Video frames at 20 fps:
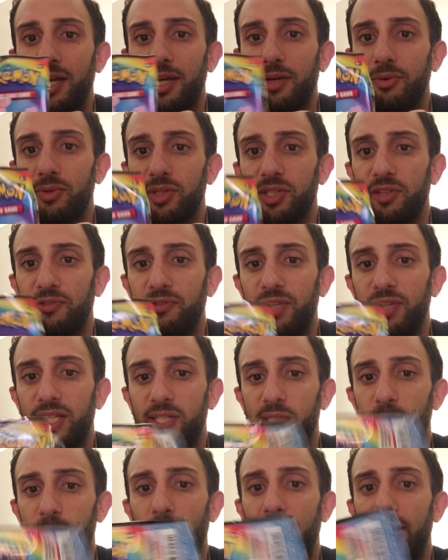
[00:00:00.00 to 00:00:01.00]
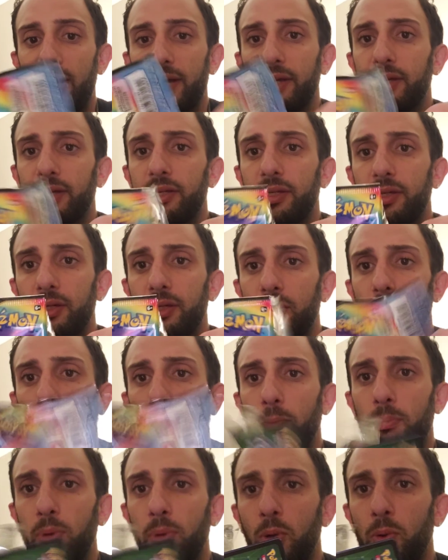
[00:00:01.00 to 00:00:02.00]
out of this
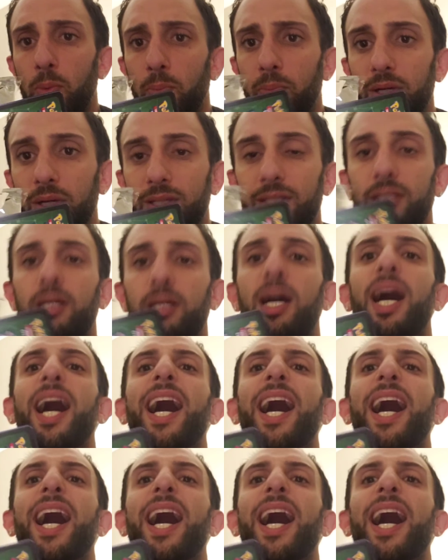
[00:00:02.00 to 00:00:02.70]
pack.